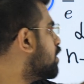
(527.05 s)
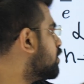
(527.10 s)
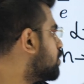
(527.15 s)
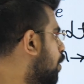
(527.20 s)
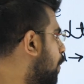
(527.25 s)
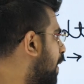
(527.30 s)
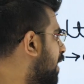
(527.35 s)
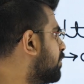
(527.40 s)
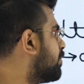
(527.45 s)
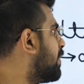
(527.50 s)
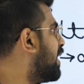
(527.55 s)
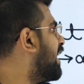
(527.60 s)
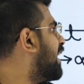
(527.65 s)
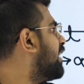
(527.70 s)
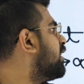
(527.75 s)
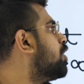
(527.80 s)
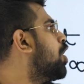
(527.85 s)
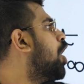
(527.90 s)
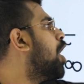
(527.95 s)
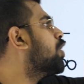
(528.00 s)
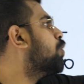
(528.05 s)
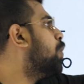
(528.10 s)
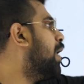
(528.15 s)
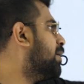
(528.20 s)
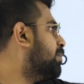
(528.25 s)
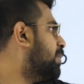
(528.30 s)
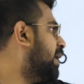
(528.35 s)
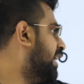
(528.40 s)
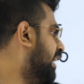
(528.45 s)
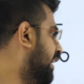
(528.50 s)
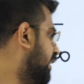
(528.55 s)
So 1 by n log 1 by